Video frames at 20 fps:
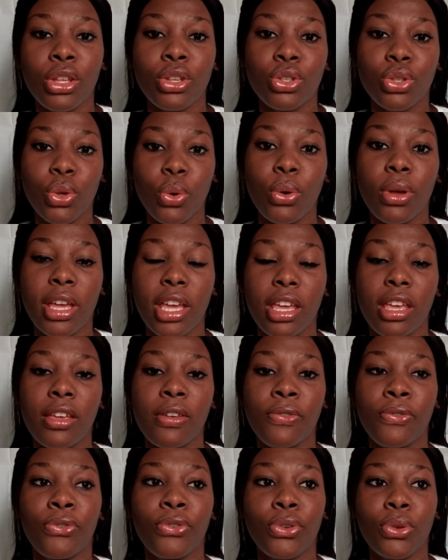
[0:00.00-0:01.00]
So
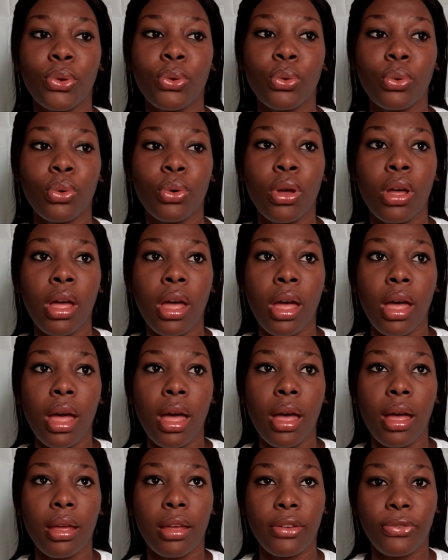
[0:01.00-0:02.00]
if you,
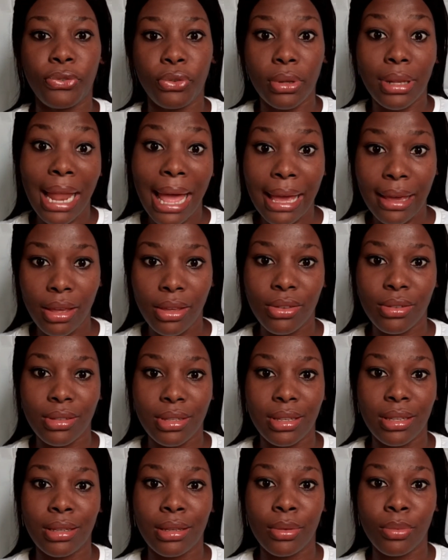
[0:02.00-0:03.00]
if you like
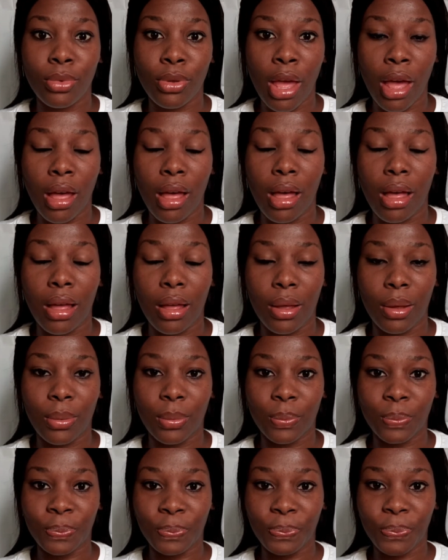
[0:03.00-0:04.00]
using
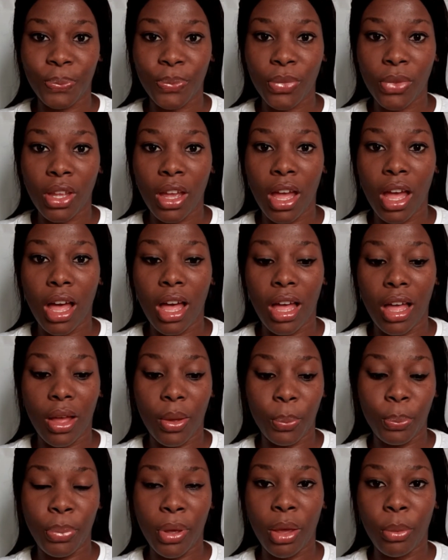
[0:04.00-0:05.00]
um, uh,
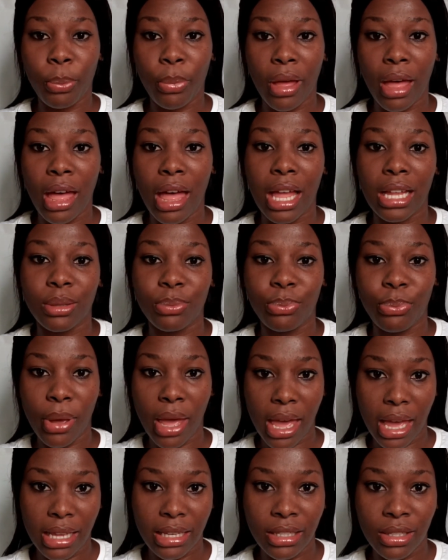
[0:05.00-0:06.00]
paper and
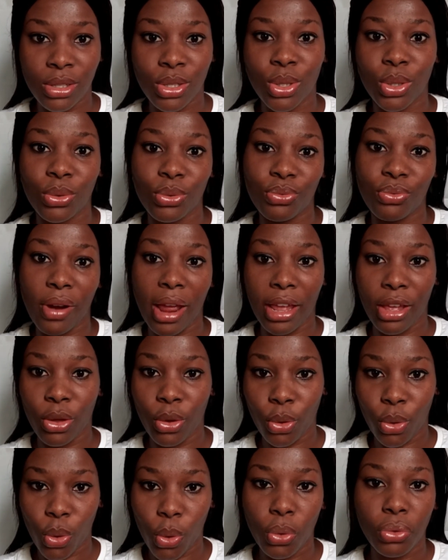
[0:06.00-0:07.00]
pen to write your
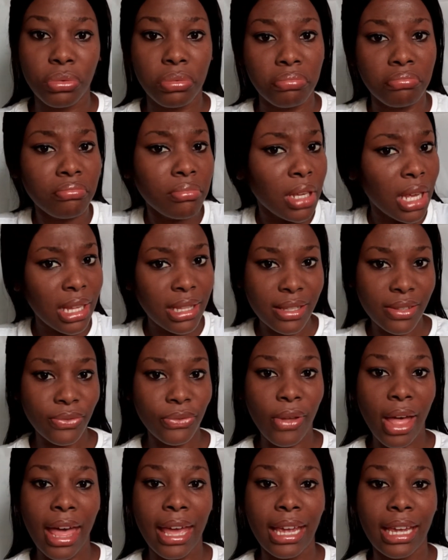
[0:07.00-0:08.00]
goal, it's
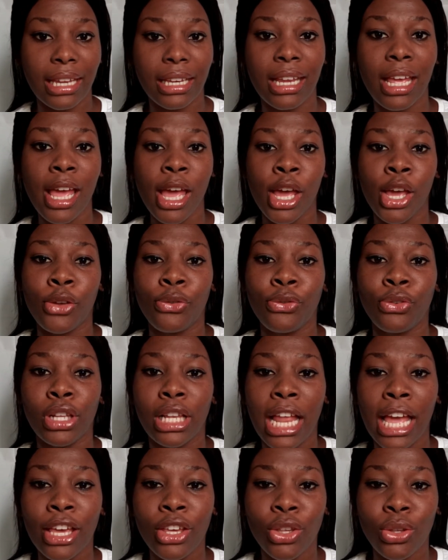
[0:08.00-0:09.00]
fine. If you
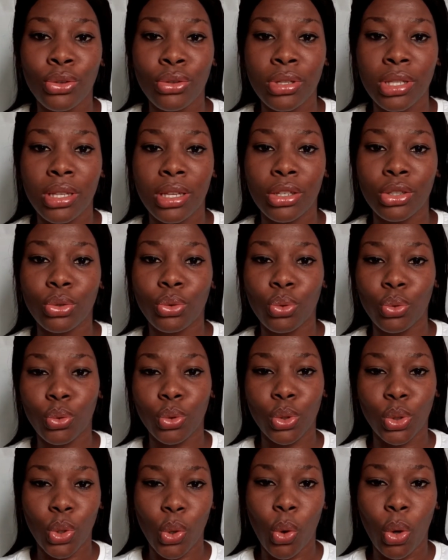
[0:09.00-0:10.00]
like using Google
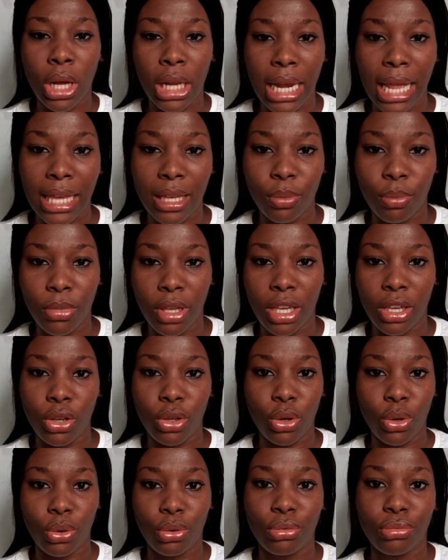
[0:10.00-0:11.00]
Doc like me, you
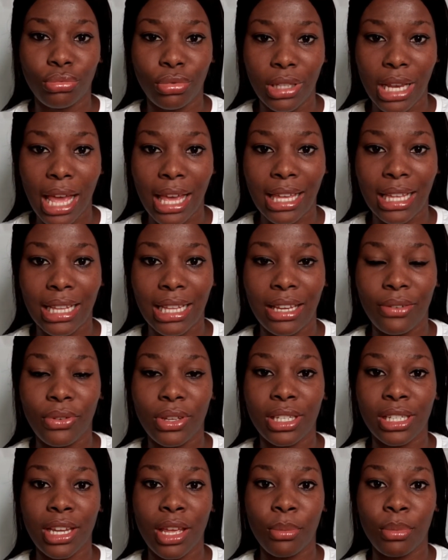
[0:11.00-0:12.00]
know, you like
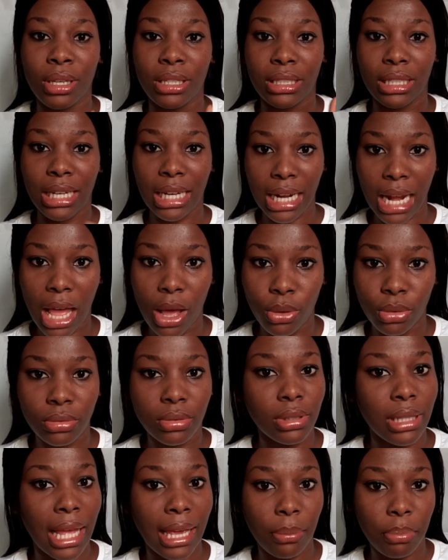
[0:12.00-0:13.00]
leaving them in the cloud
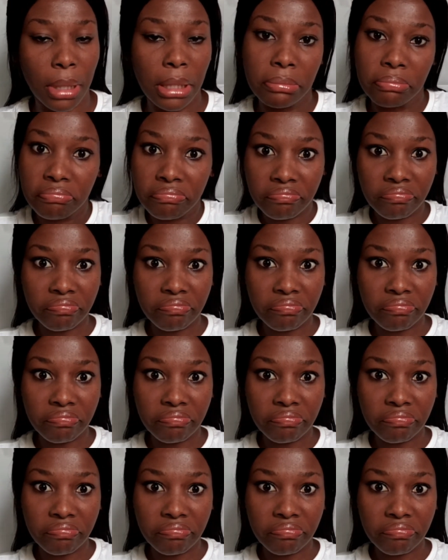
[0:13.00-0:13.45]
like me,